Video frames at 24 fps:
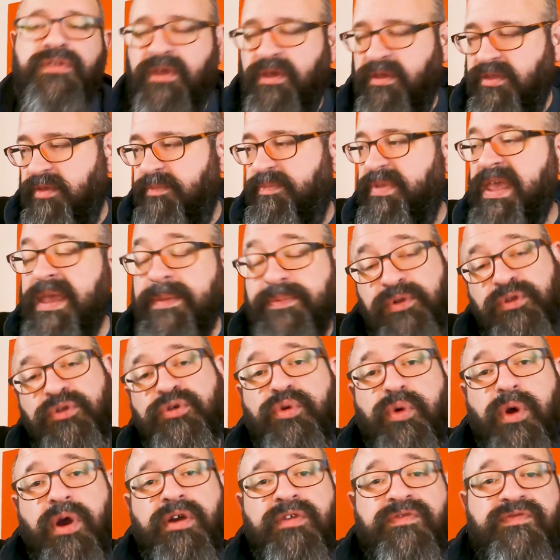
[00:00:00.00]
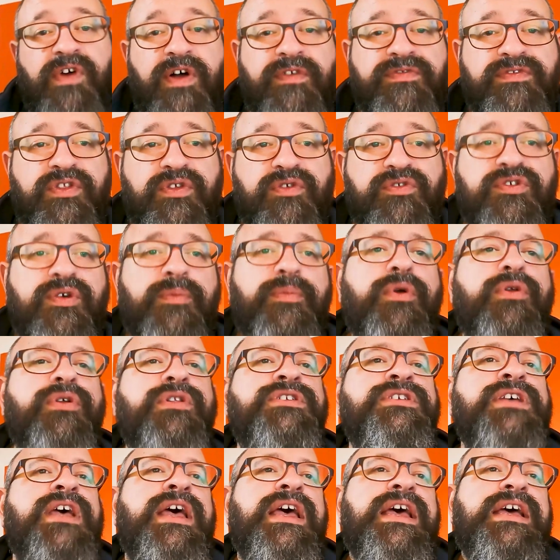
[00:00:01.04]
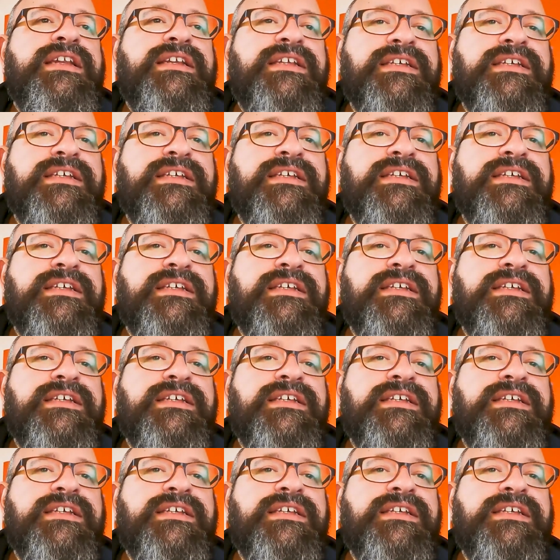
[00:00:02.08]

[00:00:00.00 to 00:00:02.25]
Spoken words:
the people who are involved in those components,